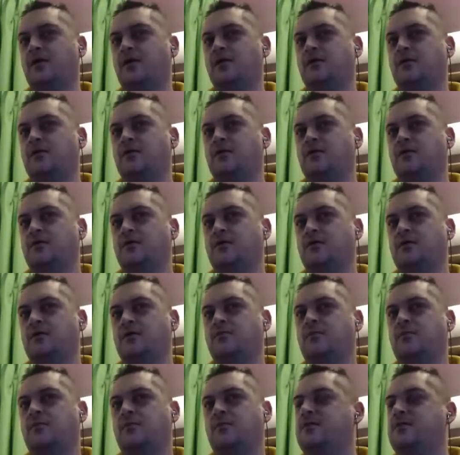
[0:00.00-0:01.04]
You
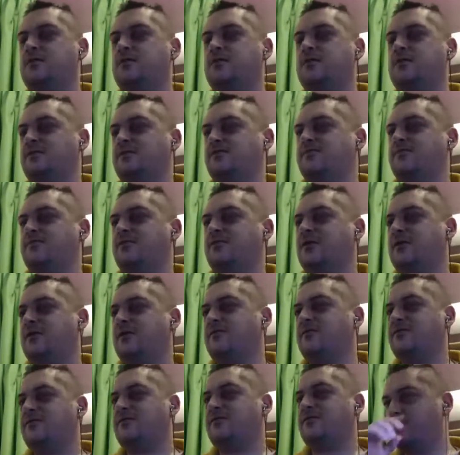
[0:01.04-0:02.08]
might be forgiven,
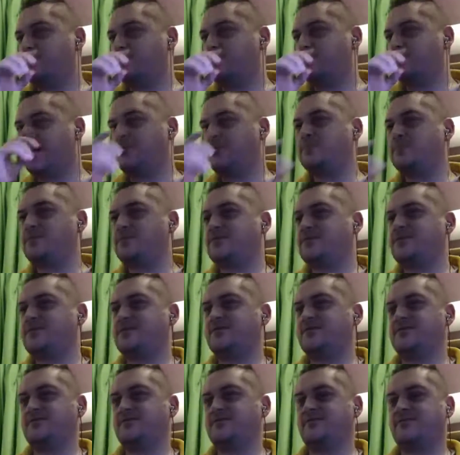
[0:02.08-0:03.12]
perhaps,
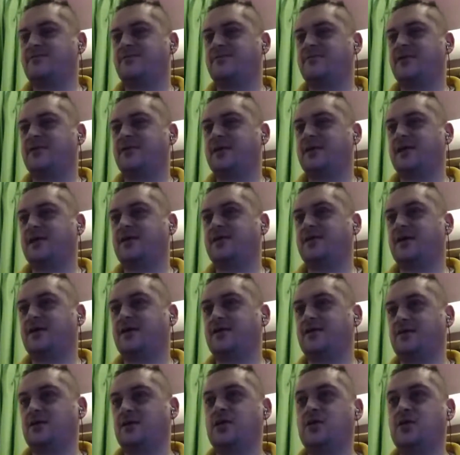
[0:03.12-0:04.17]
for thinking that
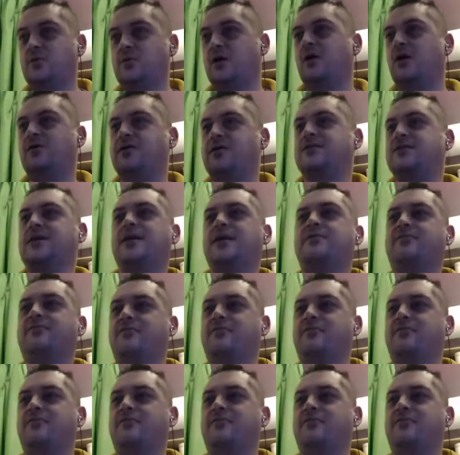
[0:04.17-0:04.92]
you are the telephone.